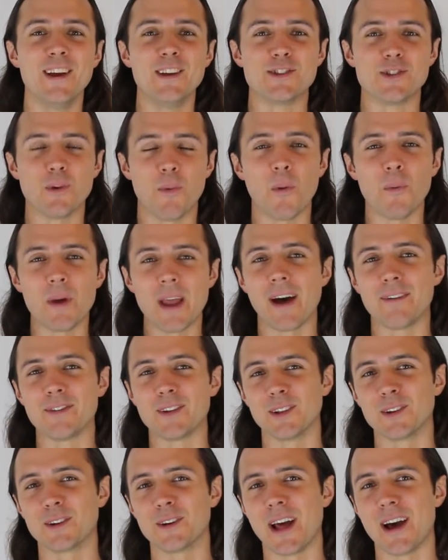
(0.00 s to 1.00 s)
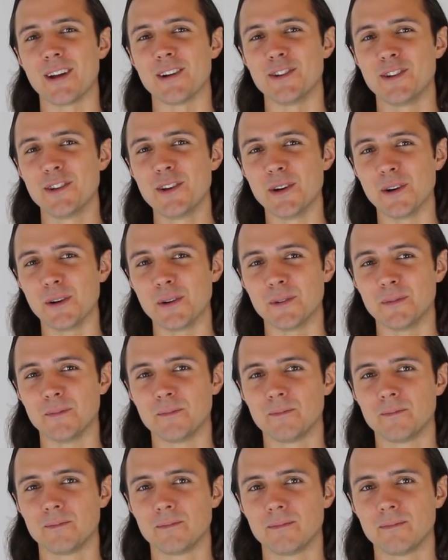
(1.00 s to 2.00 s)
So what we have to learn how to do
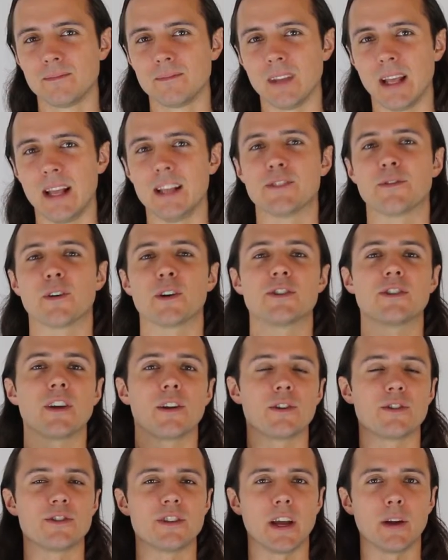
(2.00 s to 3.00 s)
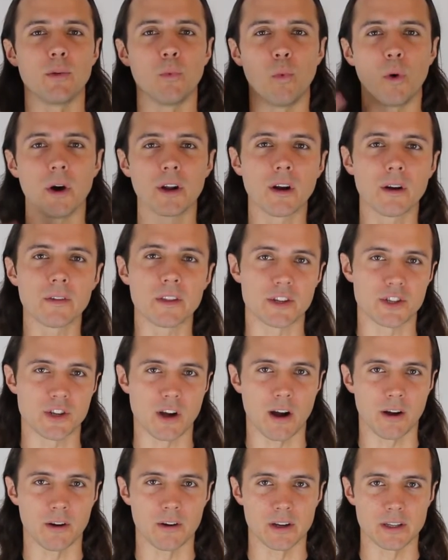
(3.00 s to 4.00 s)
is first understand what are the
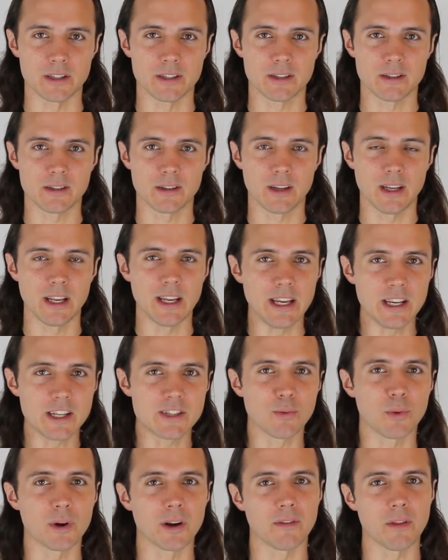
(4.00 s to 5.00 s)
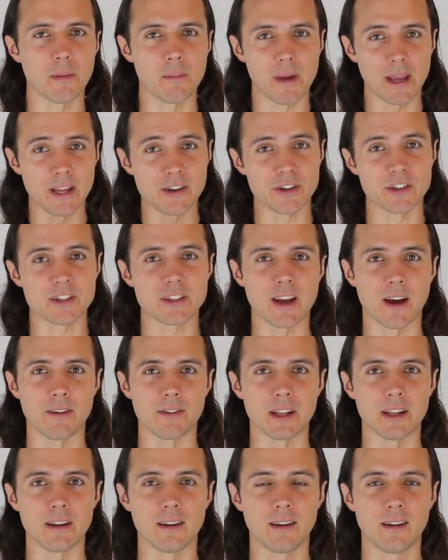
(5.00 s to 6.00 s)
chakras, each one of the major
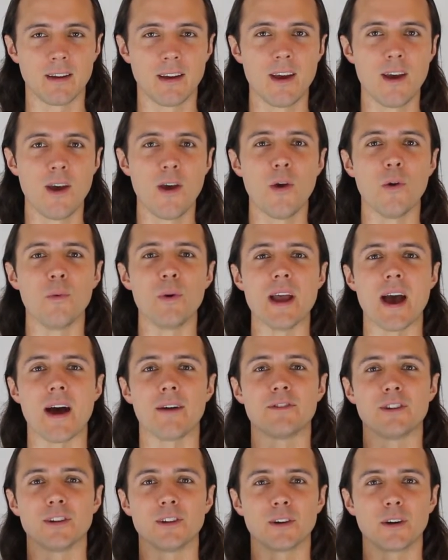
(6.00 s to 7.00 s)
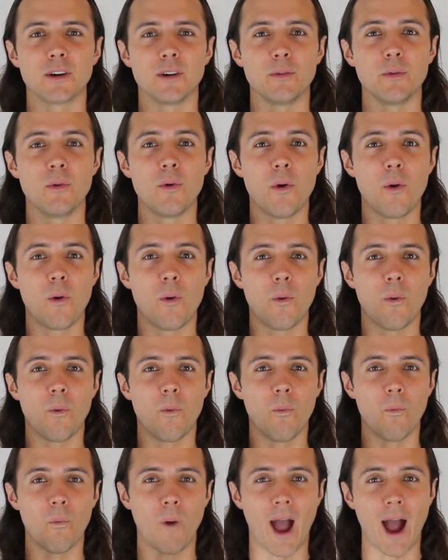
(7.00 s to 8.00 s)
7. We have to learn
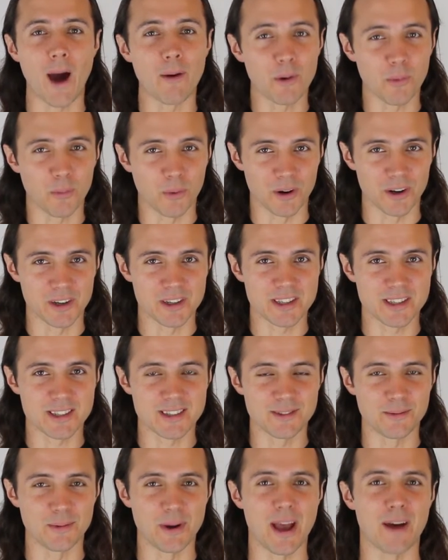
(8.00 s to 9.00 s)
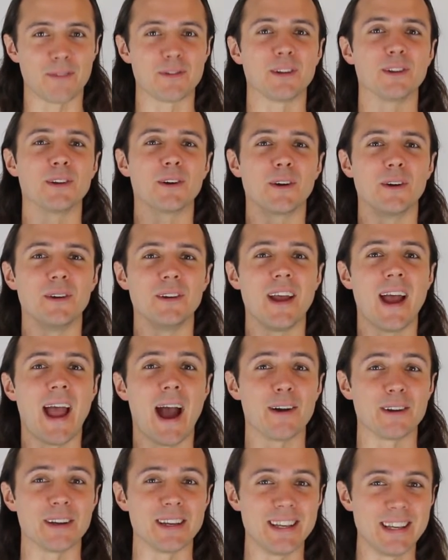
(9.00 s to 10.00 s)
how it works. We have to learn
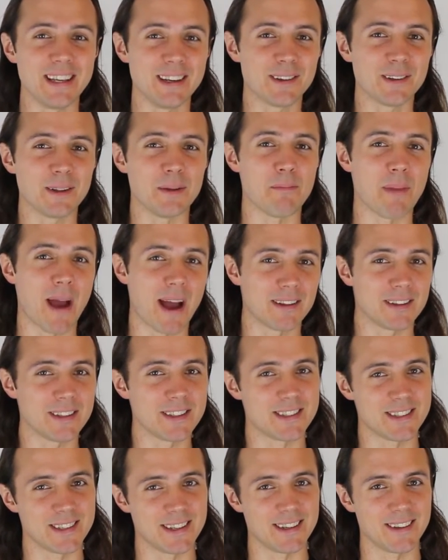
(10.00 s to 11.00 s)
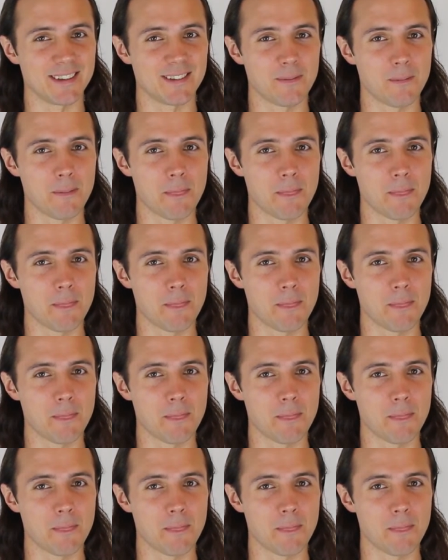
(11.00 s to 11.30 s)
how to heal and balance it.